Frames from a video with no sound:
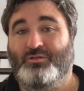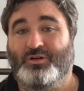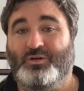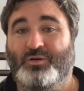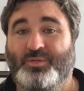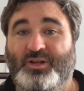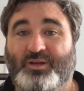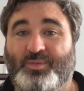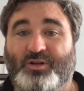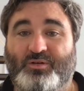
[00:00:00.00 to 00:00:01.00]
So I'm
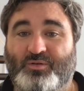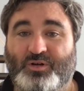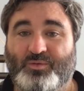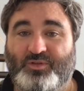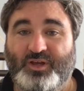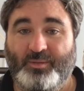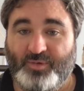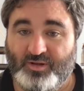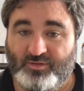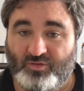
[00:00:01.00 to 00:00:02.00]
getting a bit annoyed with the
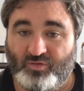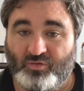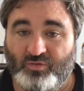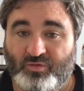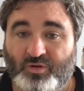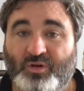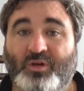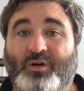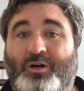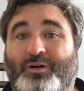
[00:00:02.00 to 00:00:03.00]
updates.
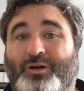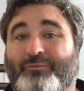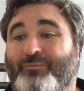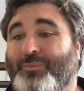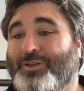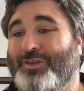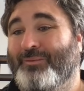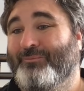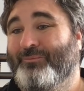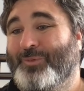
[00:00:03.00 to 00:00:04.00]
Alright, that's
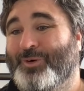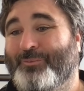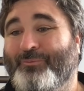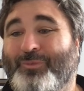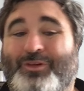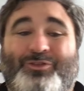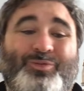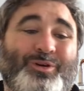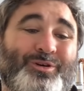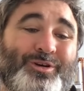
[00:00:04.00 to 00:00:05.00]
that. Cool. Let's
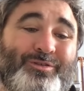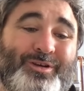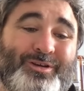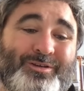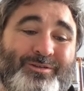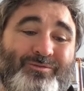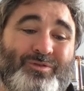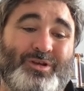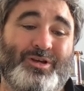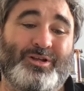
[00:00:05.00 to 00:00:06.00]
swing on over here
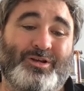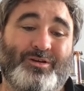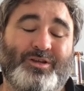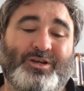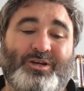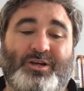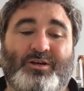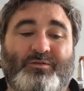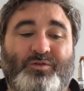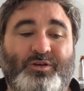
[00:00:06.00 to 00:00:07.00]
and go there,
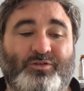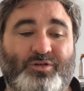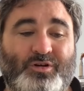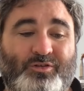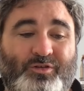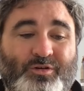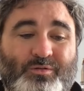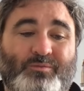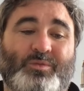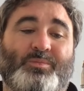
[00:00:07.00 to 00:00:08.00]
and fingers crossed.
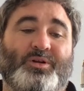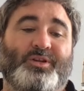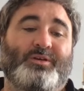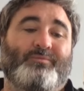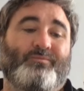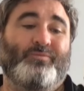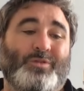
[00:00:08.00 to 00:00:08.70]
Cool, we're building.